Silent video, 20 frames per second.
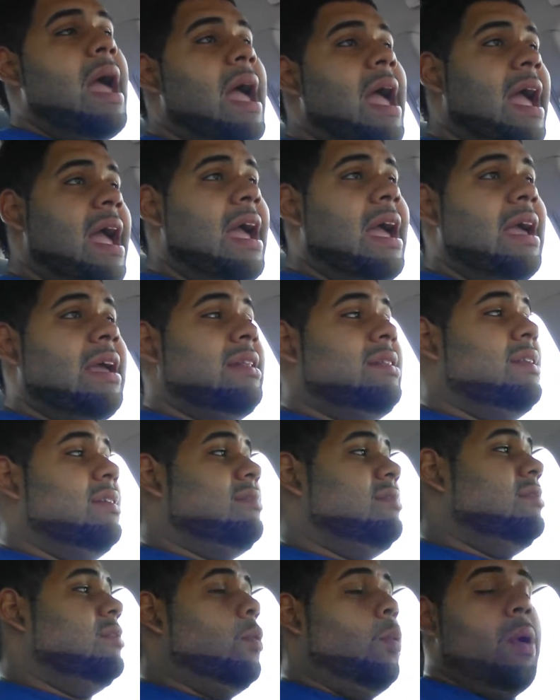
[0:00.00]
and
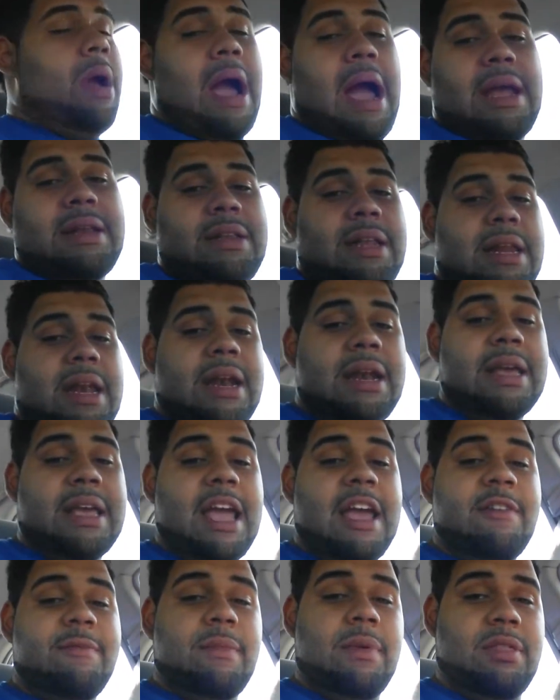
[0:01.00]
this is the way I did it. It
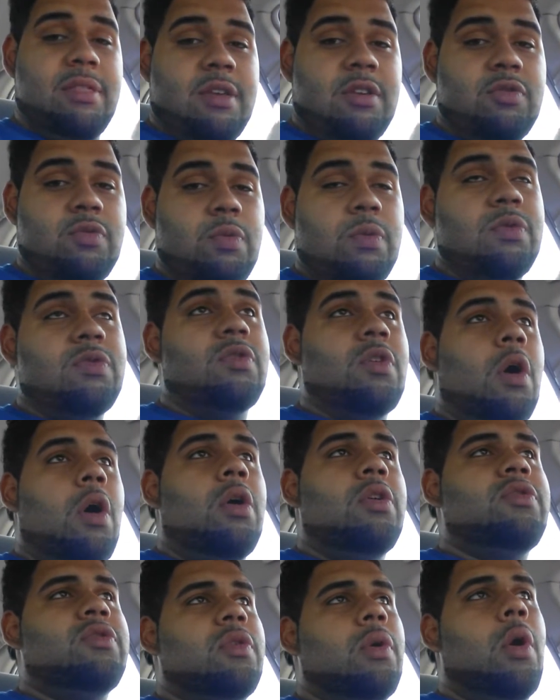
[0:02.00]
gave me this
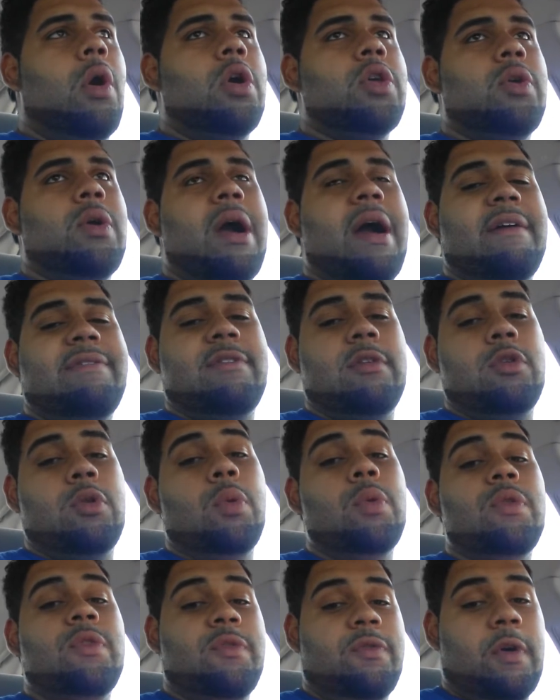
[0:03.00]
result, so all you have to
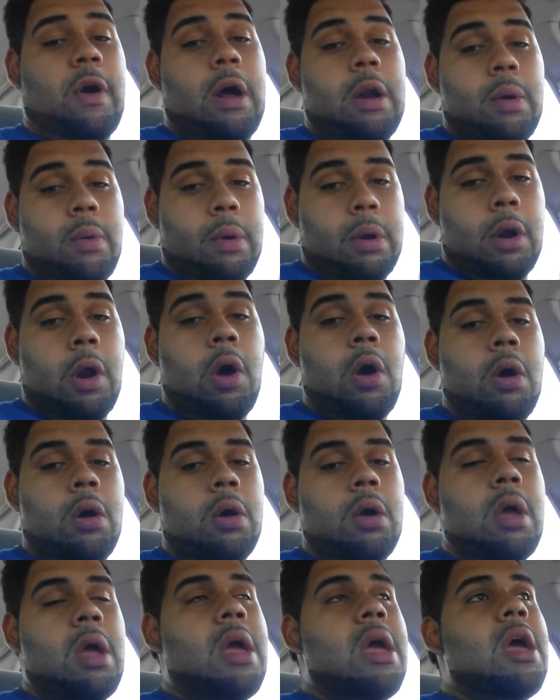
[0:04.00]
do is follow
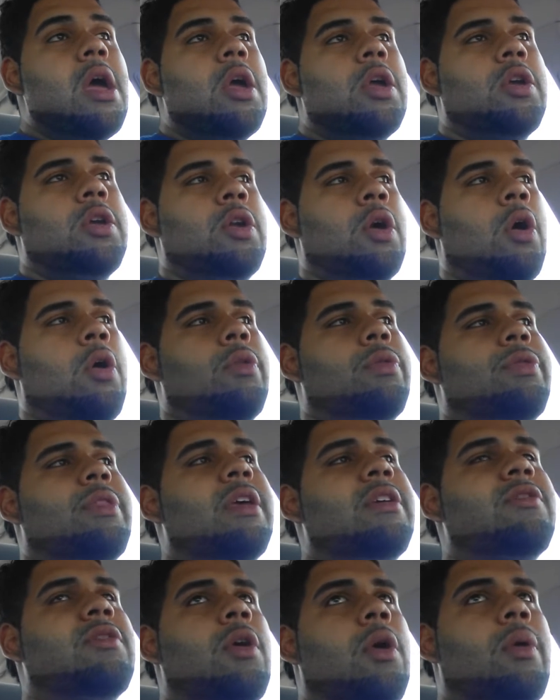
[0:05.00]
along. You know,
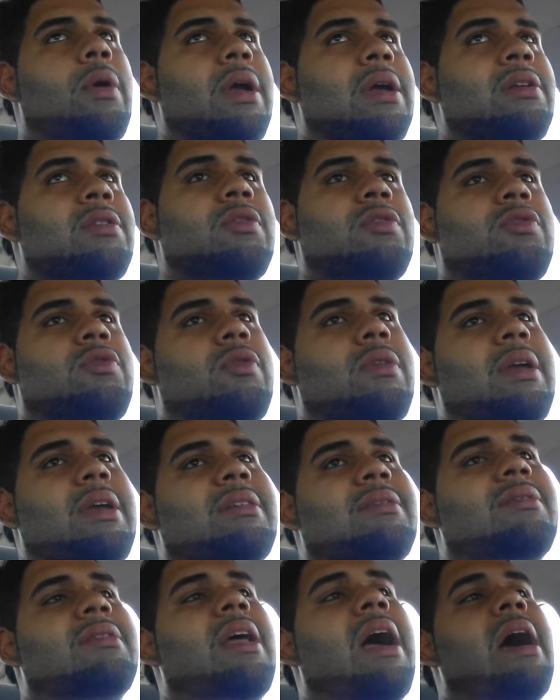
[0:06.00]
this whole industry
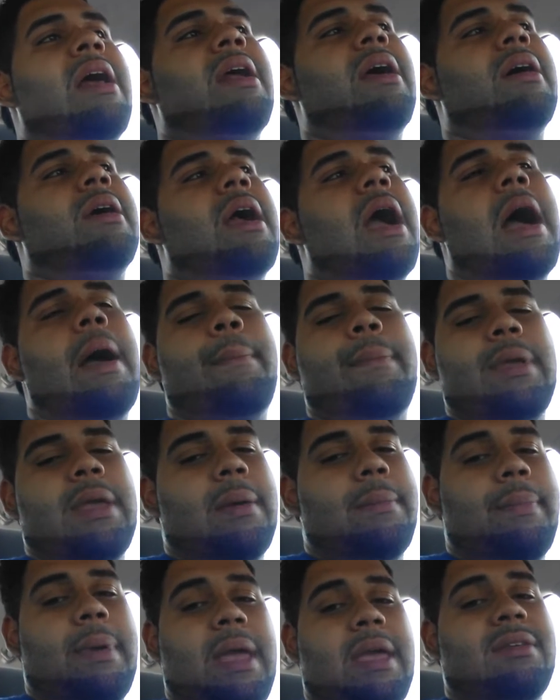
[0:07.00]
is not a
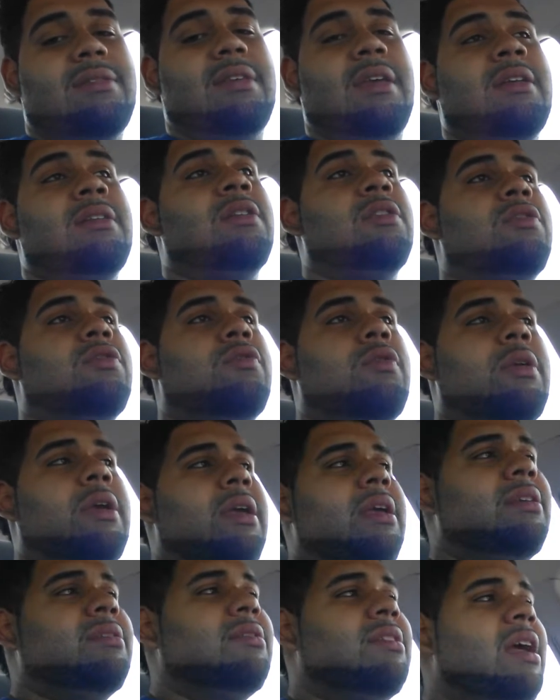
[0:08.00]
copy and paste
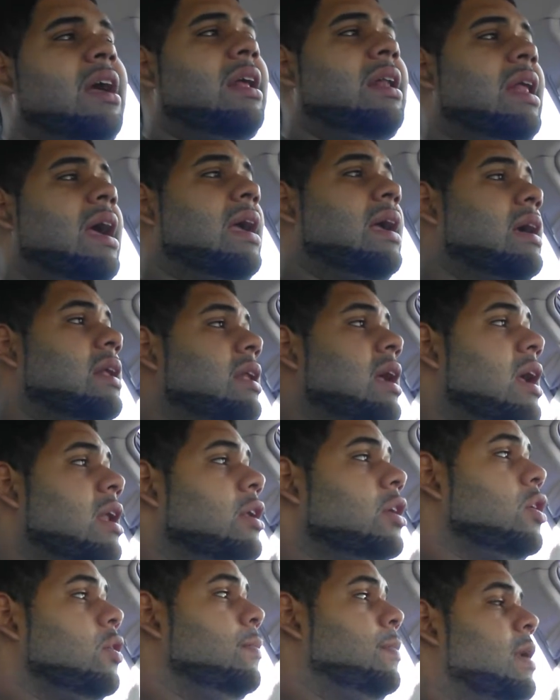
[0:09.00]
industry. It's not like a
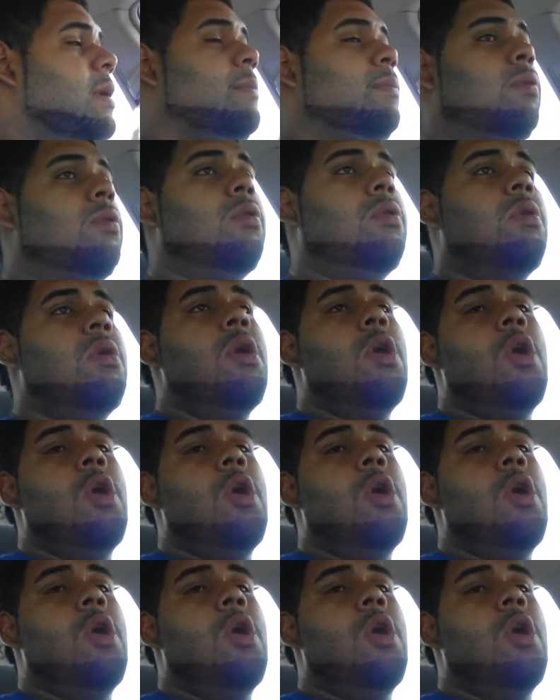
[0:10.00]
lot of you people